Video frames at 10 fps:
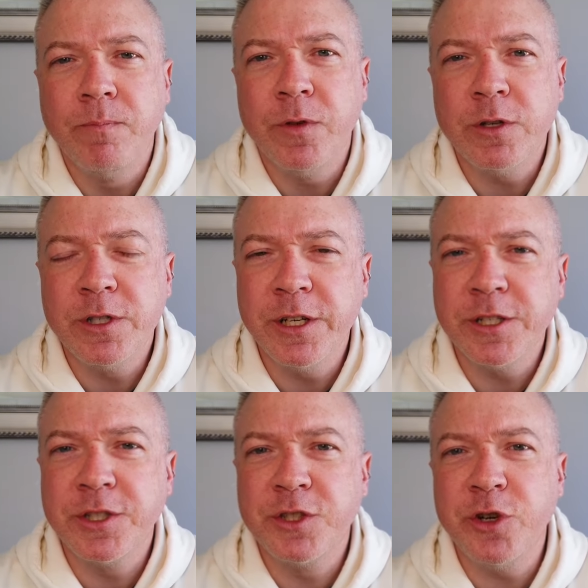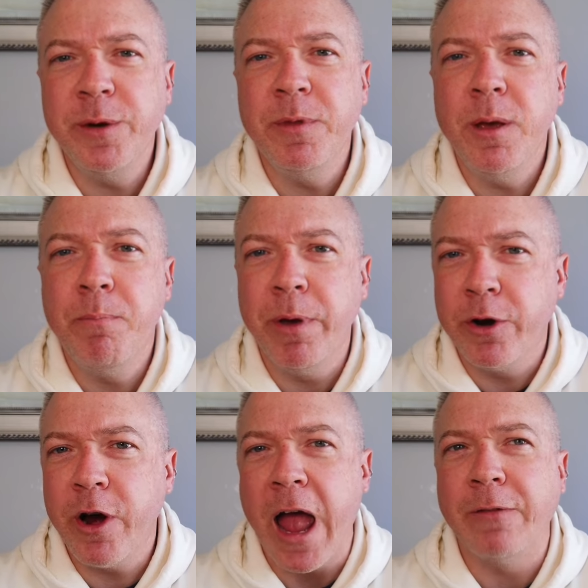There's an extremely
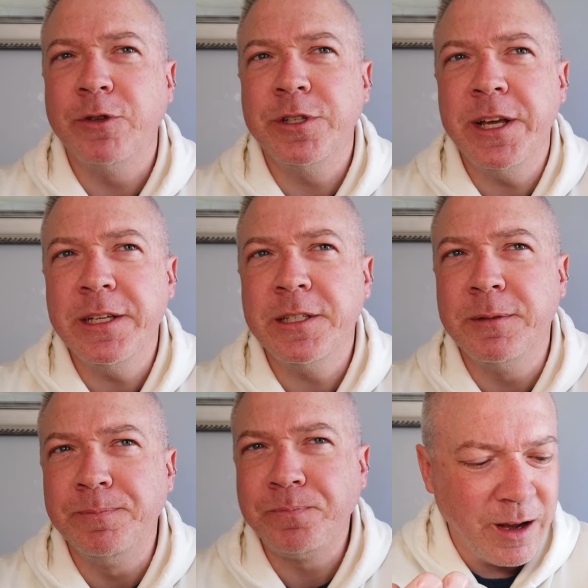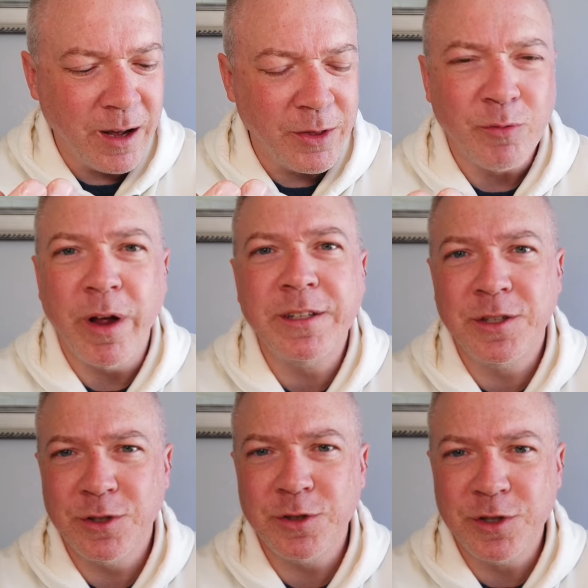bitter aftertaste. Uh, the
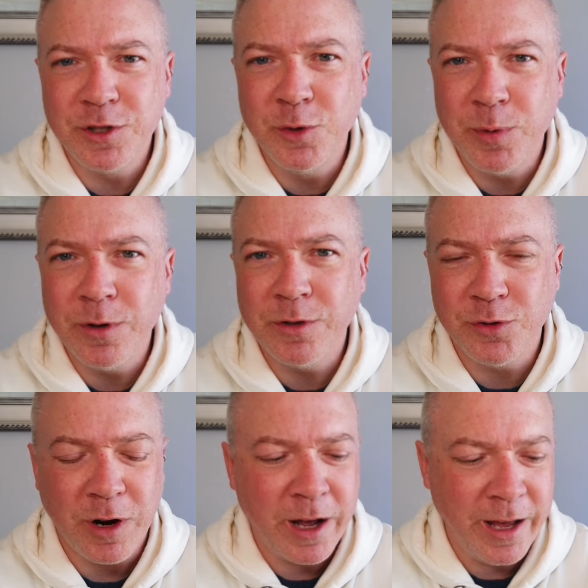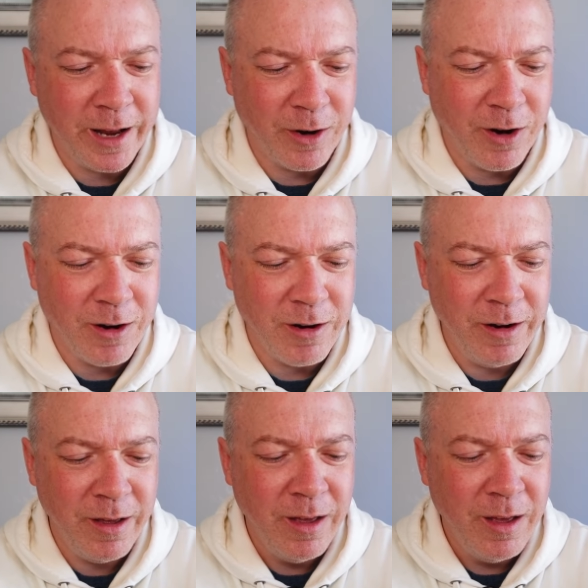raisins are super dry and
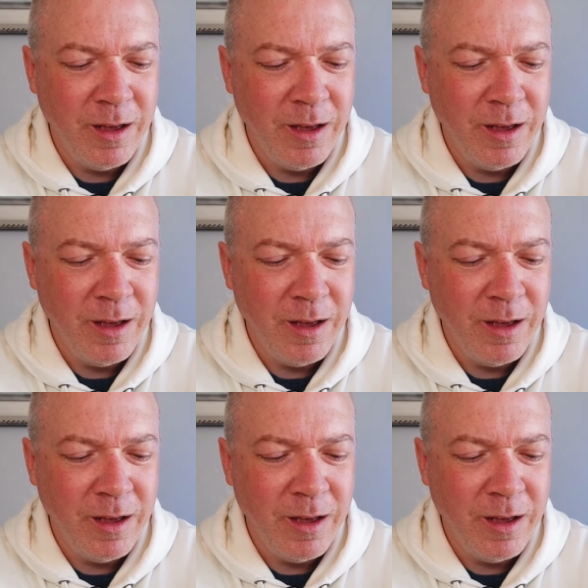hard.